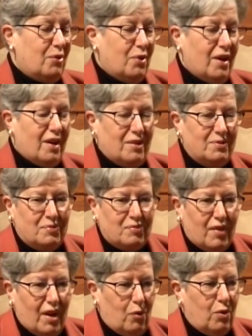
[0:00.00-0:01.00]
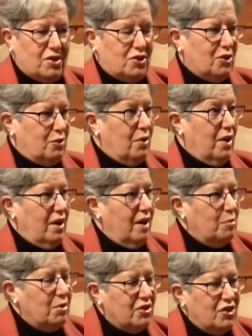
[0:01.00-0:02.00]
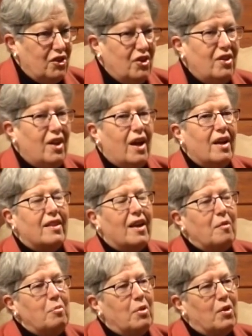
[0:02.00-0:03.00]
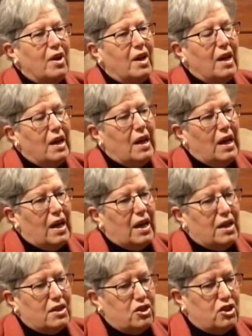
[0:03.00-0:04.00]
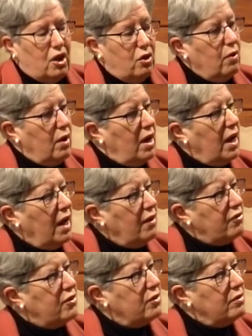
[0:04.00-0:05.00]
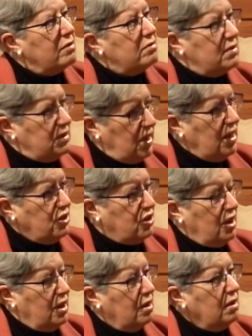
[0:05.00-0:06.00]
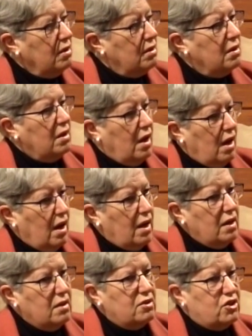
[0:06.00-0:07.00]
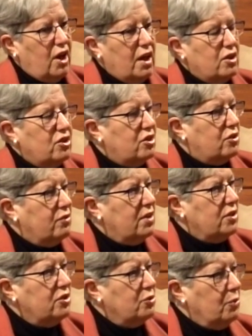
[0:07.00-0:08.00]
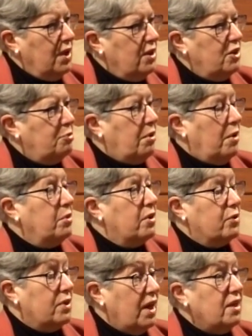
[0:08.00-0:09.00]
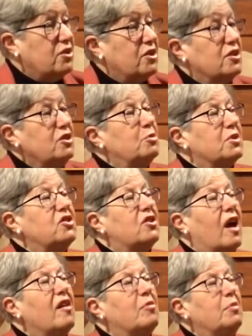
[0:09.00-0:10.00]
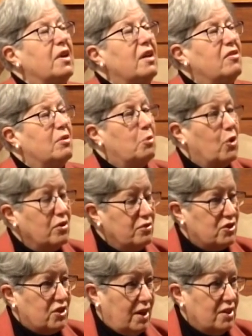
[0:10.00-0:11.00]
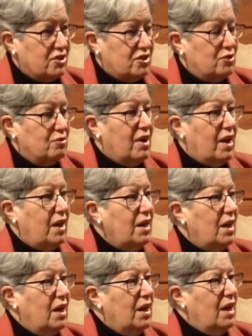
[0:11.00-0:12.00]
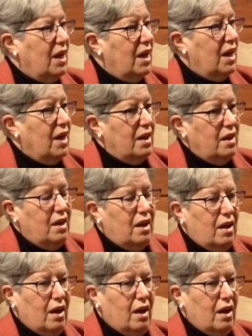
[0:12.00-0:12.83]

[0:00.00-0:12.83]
well, wasn't quite able to do that at that point. And so after teaching, I changed careers and went into public relations, which mm-hmm. gave me even more of a chance to write. Mm-hmm. And uh,